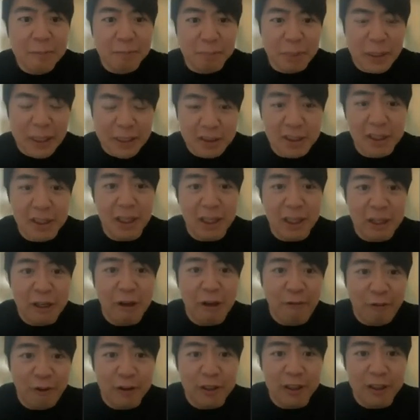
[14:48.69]
But
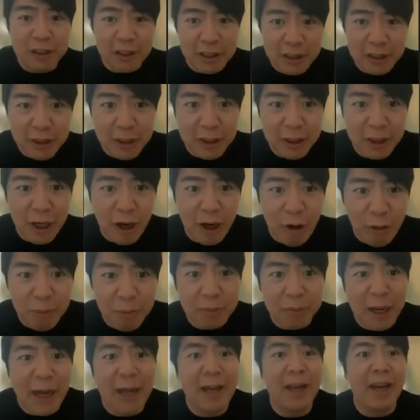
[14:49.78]
for the Disney
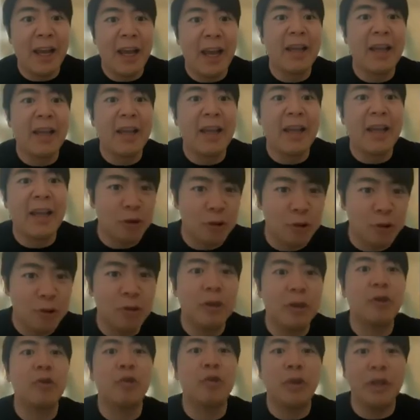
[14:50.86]
album, I like to
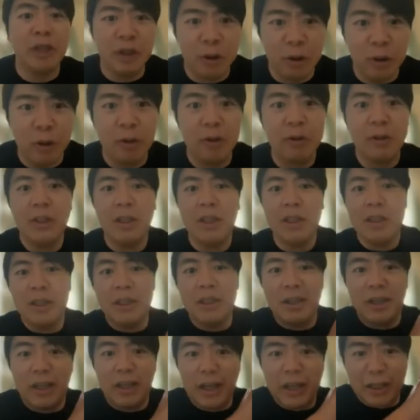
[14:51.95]
do real,
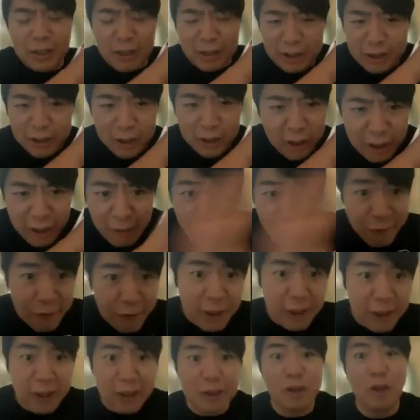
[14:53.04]
like the
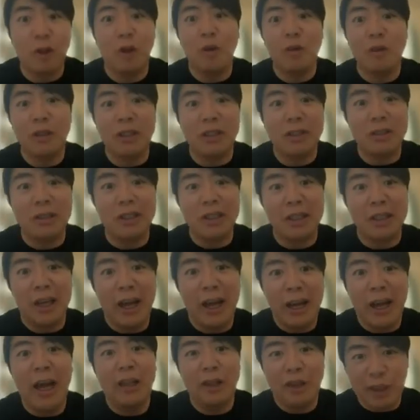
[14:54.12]
evening is all Disney.
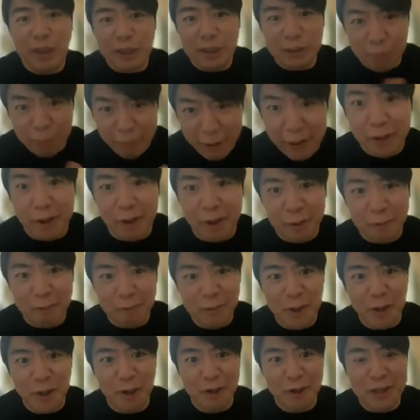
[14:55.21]
I think it's better,
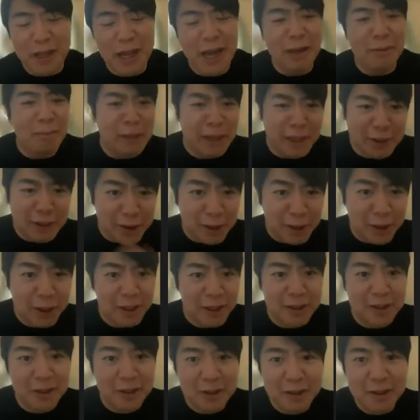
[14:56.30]
not mixing it.